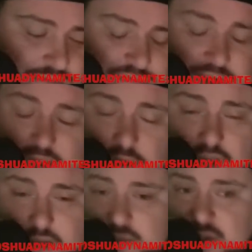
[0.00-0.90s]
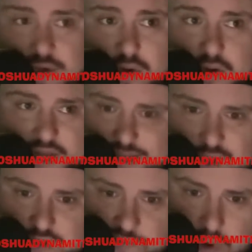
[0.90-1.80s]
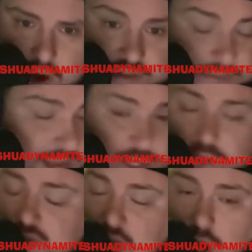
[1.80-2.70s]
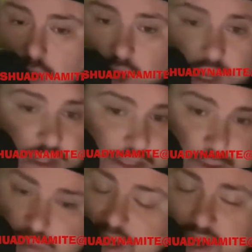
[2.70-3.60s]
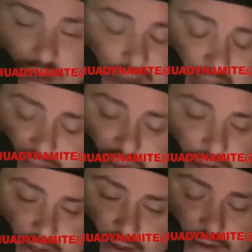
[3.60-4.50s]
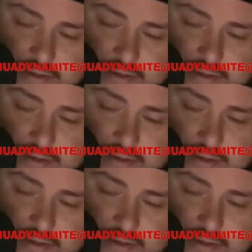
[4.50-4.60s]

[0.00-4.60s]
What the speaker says: of video games, you don't get those 4 hours back. You don't. You get nothing